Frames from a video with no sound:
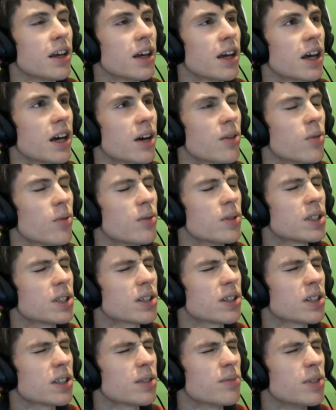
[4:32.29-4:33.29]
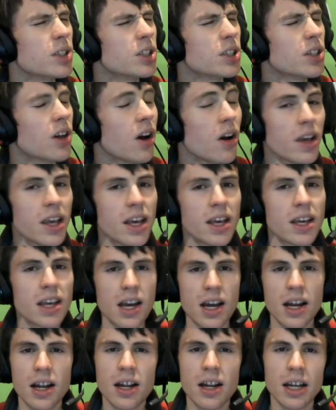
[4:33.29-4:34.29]
Uh, what was I going to mention? Oh yeah,
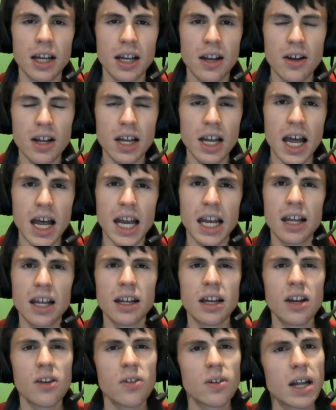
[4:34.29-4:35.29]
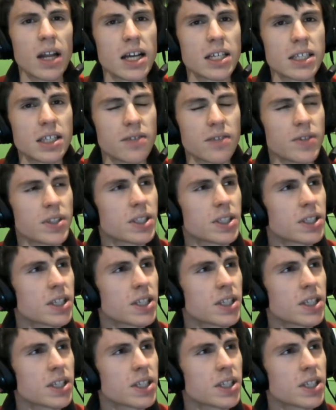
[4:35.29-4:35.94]
yeah, L like long-lasting fix.